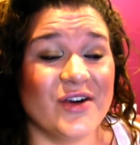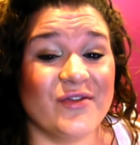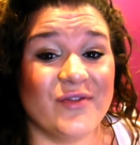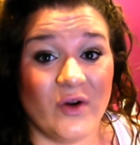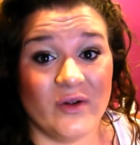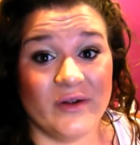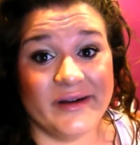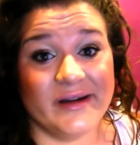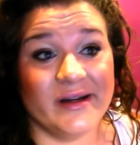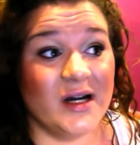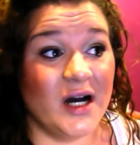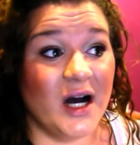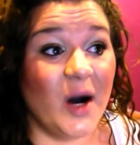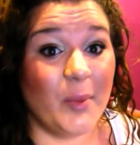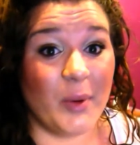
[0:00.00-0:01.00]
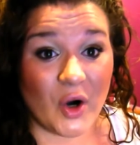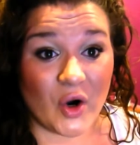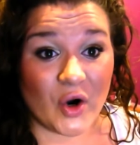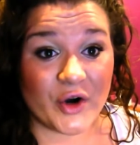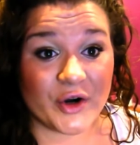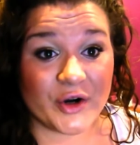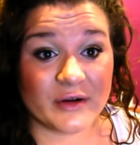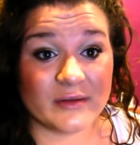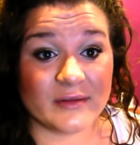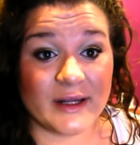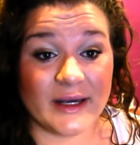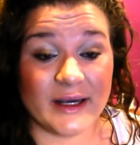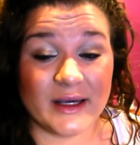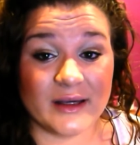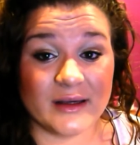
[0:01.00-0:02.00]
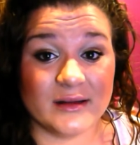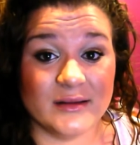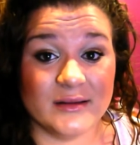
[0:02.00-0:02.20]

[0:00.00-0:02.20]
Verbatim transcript: falling apart, like